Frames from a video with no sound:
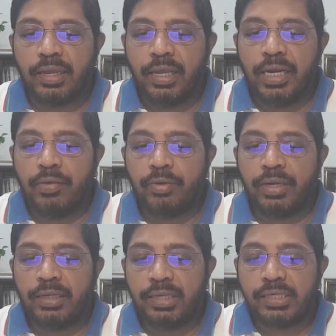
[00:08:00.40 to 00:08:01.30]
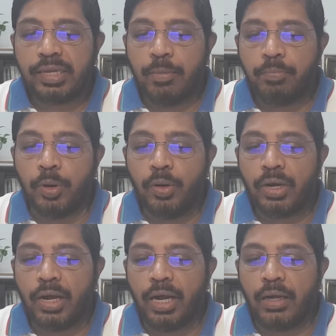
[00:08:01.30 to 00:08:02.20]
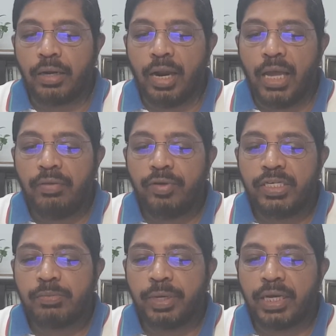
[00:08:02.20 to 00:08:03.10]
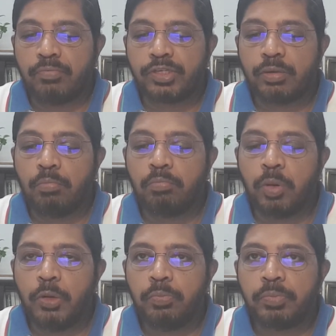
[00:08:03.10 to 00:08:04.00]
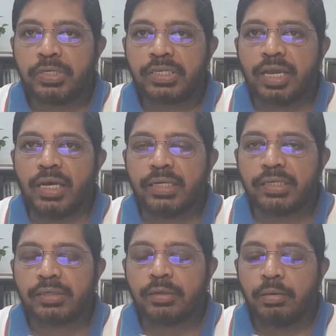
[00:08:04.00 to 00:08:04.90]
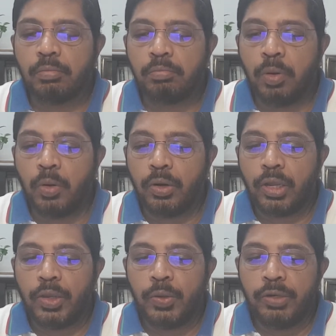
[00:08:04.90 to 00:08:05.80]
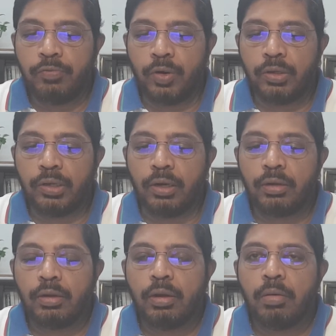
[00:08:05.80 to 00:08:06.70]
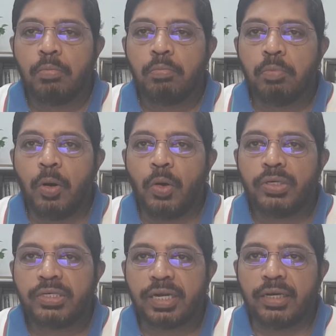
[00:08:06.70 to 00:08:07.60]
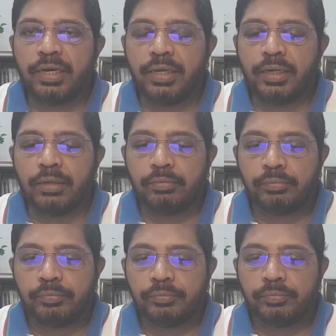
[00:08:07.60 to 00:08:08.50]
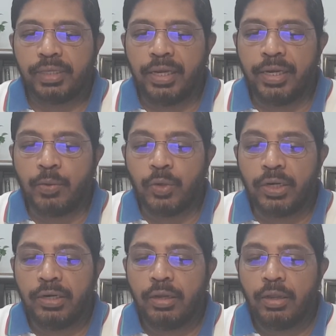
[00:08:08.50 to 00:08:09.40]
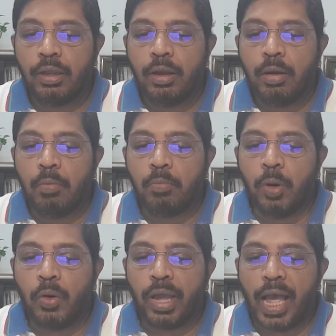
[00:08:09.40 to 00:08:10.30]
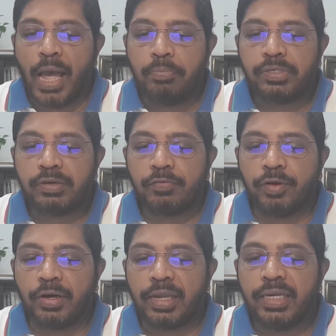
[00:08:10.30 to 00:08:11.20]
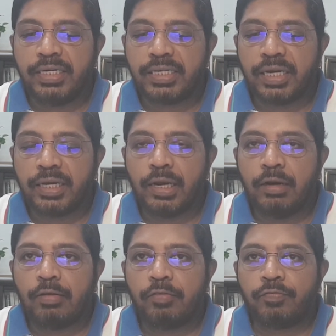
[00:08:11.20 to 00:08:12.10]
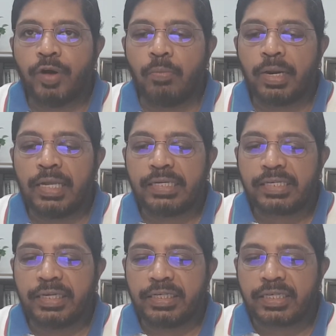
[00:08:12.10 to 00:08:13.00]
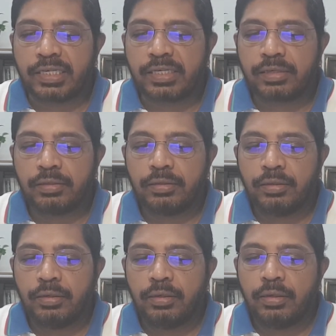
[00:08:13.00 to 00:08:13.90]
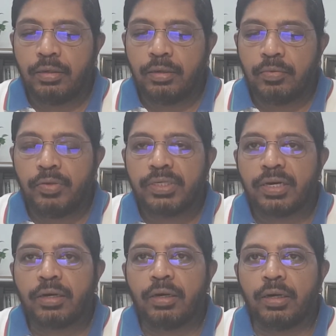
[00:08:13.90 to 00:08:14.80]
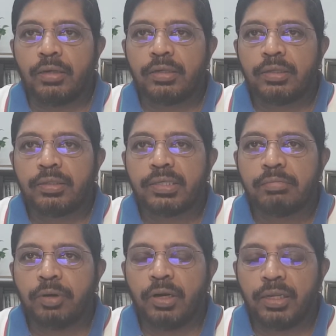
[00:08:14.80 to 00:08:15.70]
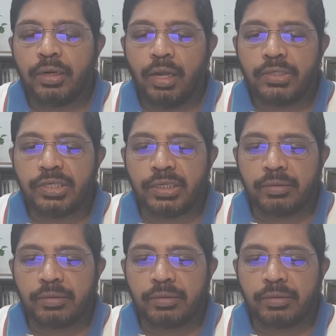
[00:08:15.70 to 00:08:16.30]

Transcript: in, our, in this epoch, our language becomes more precise, more univocal, more technical, in a word, more apt for integral formalizations which are called the symbolic logic.